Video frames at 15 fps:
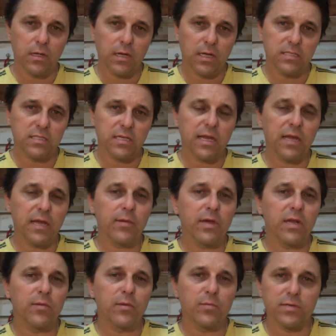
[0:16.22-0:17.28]
And today I'm going to
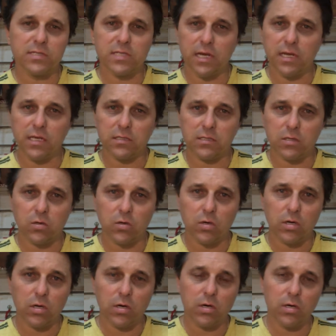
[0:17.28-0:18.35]
be presenting a
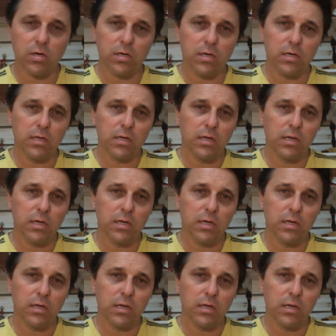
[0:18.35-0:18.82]
talk on